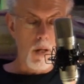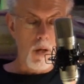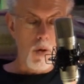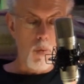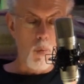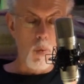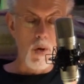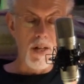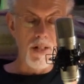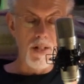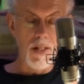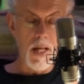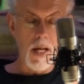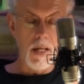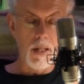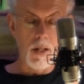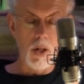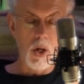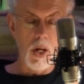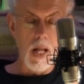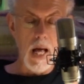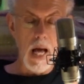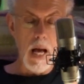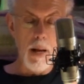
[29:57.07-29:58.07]
where he sat
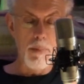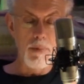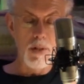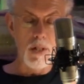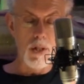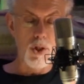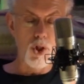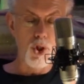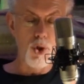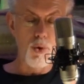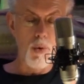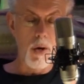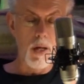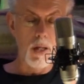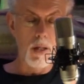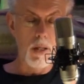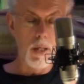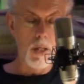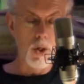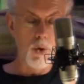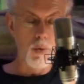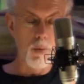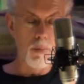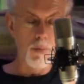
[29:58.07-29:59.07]
collapsed and shrunken
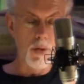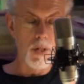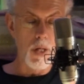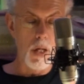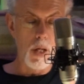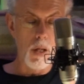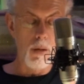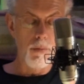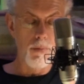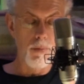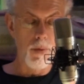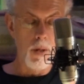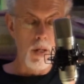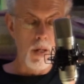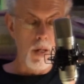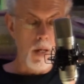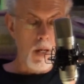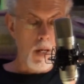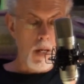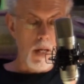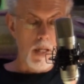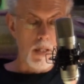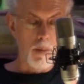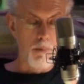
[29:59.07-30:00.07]
into himself,
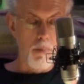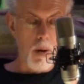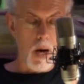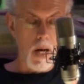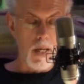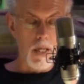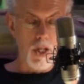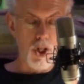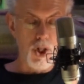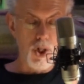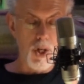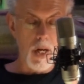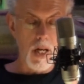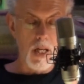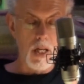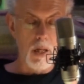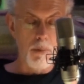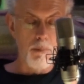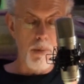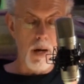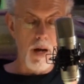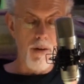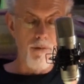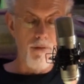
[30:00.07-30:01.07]
his body shaken
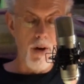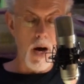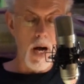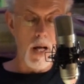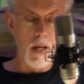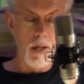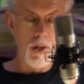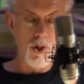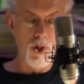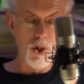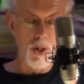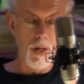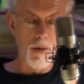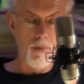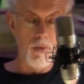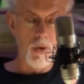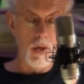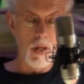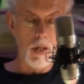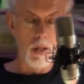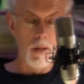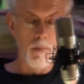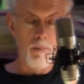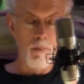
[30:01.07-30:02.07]
by a violent
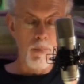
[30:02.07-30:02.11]
shivering,